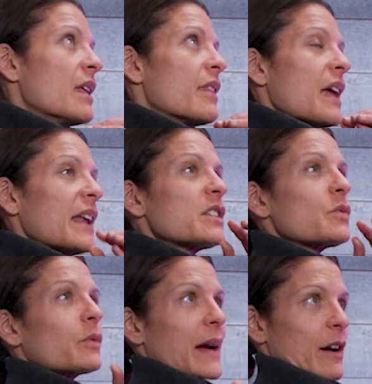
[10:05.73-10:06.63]
Yes. That is
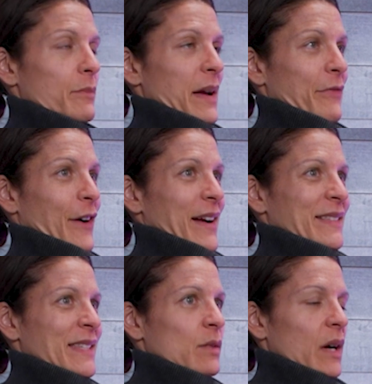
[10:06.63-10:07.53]
rare, my
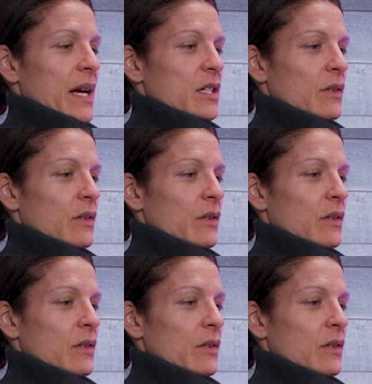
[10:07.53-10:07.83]
friends, right?